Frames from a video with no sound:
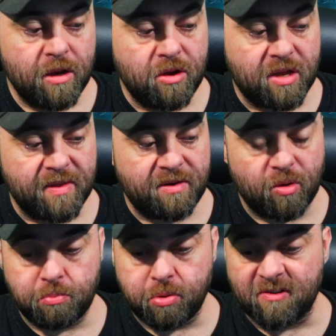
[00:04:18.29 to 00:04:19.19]
You can then do
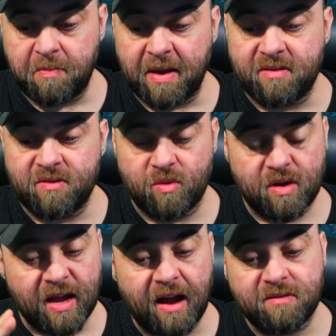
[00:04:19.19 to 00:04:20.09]
a Prospector to a
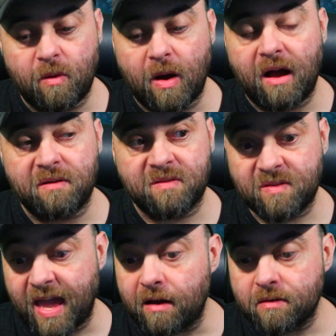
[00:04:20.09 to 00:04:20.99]
Cartel Isle
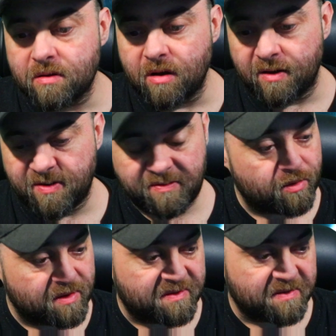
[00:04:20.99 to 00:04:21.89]
Scout. I've just
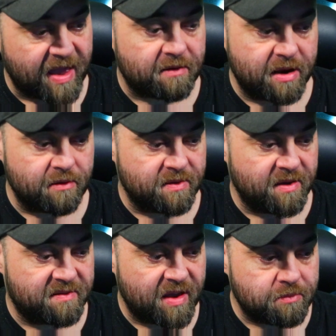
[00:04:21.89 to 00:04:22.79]
called it Scout here in the
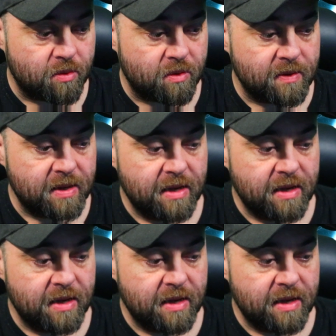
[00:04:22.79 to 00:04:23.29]
example.